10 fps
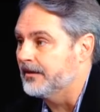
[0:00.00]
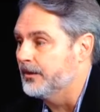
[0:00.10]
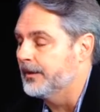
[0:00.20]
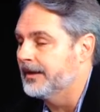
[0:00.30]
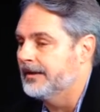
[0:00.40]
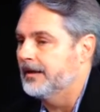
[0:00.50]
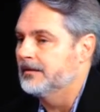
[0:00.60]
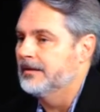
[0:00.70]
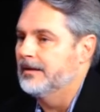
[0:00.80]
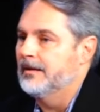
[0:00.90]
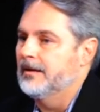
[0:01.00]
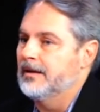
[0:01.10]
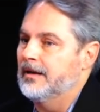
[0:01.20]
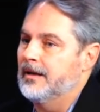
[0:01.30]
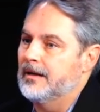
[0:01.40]
I tell you right now.
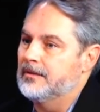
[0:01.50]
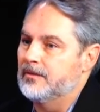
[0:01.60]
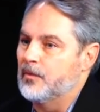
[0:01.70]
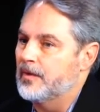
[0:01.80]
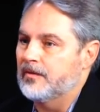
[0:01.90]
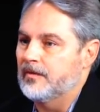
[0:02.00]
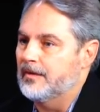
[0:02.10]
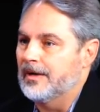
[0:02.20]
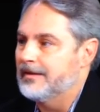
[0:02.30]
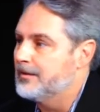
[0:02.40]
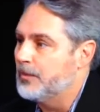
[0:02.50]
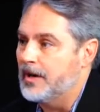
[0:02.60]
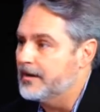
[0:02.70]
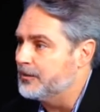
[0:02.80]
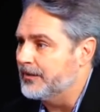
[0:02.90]
Divorce is not the
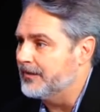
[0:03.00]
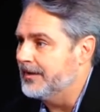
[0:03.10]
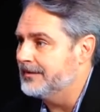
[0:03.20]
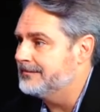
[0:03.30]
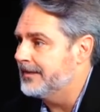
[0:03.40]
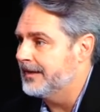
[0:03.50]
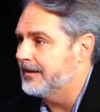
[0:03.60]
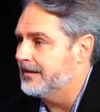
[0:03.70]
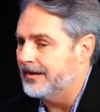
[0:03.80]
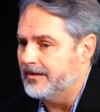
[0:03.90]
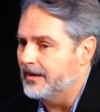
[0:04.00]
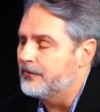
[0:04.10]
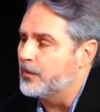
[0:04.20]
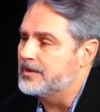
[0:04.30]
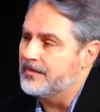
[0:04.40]
unpardonable sin, and
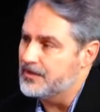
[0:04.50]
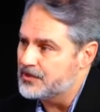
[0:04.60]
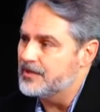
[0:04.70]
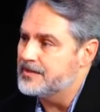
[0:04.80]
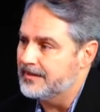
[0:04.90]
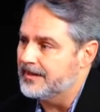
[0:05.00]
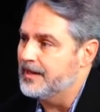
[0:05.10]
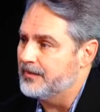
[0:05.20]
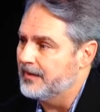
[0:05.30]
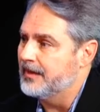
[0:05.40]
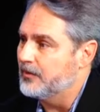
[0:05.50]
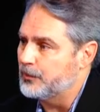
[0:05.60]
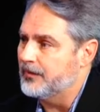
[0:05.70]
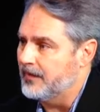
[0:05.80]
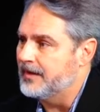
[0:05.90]
unfortunately the church at times, I think,
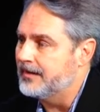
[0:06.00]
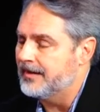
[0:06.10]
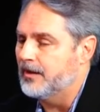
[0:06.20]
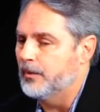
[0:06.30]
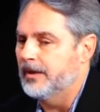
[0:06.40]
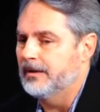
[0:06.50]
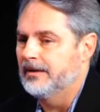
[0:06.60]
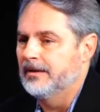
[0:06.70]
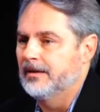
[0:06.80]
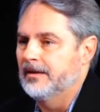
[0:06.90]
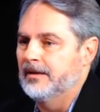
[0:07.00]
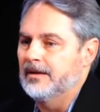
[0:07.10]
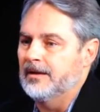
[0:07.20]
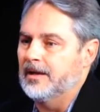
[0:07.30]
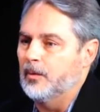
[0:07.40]
is presented that way.
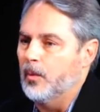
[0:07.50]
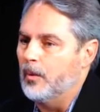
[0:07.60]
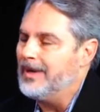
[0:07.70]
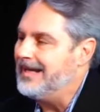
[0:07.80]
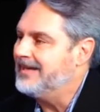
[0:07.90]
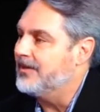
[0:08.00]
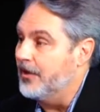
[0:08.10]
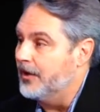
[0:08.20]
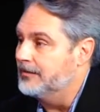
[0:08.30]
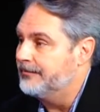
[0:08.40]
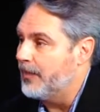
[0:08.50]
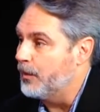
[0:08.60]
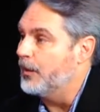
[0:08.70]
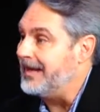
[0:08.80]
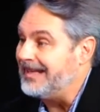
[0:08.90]
What we need to know
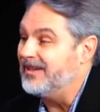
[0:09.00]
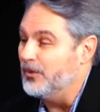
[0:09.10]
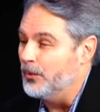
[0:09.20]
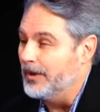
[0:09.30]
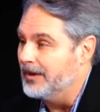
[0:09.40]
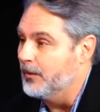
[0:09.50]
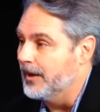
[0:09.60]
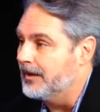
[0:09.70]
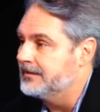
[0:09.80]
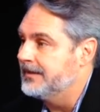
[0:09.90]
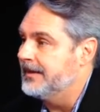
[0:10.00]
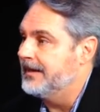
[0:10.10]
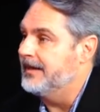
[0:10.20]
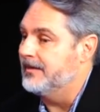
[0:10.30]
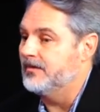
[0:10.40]
and what we need to do really well
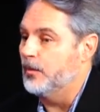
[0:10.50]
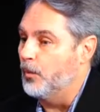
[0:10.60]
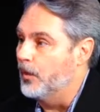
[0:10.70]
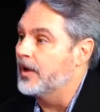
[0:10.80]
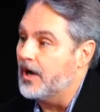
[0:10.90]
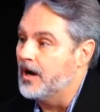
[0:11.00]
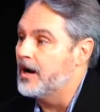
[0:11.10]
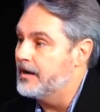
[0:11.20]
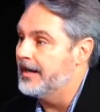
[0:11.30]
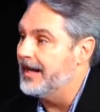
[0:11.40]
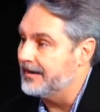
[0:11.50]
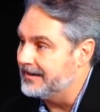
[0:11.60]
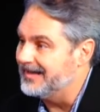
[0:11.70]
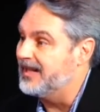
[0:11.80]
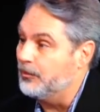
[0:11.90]
is work hard
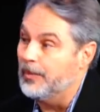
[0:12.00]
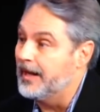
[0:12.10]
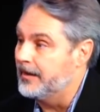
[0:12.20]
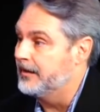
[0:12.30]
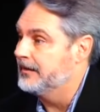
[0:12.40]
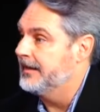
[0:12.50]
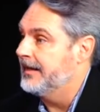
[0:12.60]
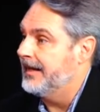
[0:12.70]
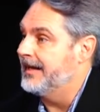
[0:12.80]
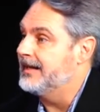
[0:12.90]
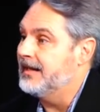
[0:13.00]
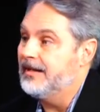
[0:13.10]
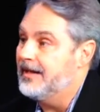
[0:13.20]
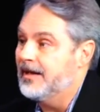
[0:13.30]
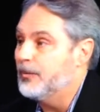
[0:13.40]
at getting better and
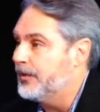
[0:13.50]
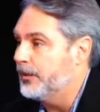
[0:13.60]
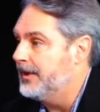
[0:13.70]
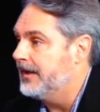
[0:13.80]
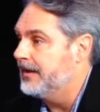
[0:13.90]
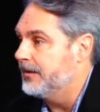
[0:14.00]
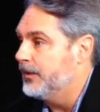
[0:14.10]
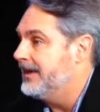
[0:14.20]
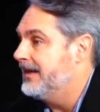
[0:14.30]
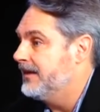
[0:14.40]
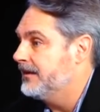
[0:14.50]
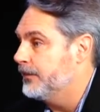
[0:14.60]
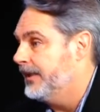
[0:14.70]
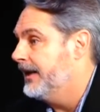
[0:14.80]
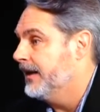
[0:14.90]
getting the help that we need. We need
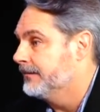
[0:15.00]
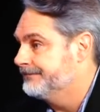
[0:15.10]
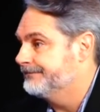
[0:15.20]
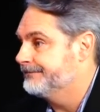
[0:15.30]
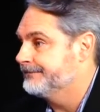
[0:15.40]
healing. We need help.